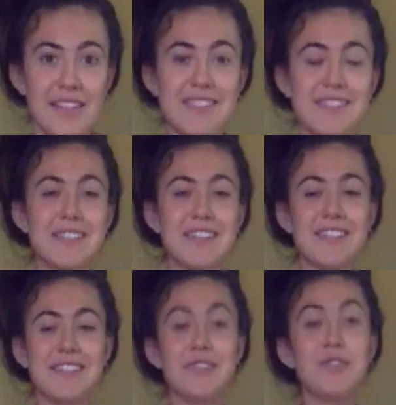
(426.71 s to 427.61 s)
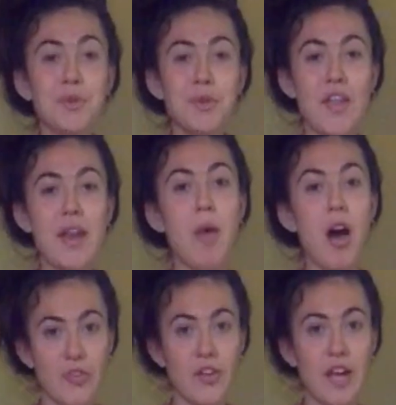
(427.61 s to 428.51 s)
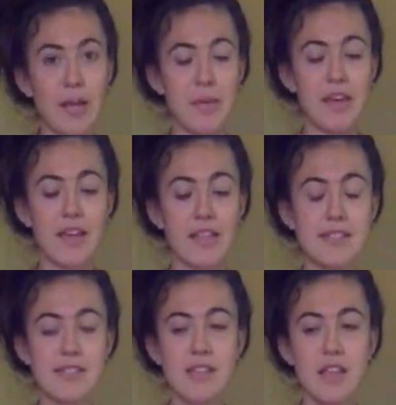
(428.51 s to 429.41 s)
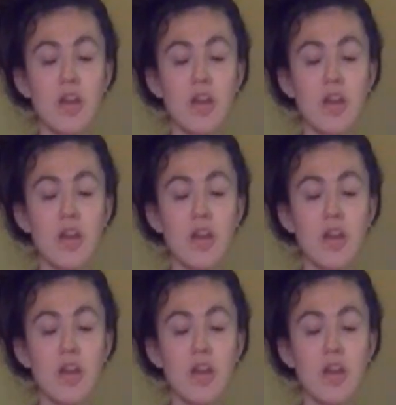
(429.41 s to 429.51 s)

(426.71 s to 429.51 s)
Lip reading: It's a tool that I'm offering because